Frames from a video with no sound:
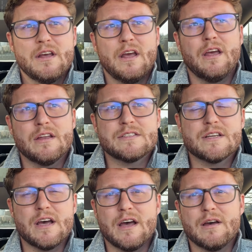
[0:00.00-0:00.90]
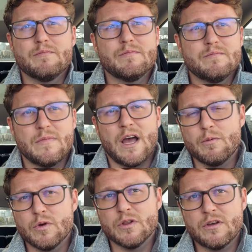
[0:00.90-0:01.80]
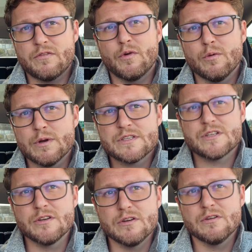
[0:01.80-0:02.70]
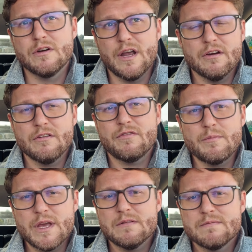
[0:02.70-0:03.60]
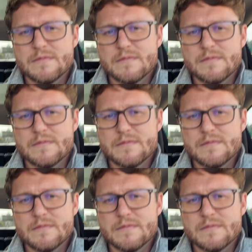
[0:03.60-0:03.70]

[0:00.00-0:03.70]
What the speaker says: and I will look forward to hearing from you,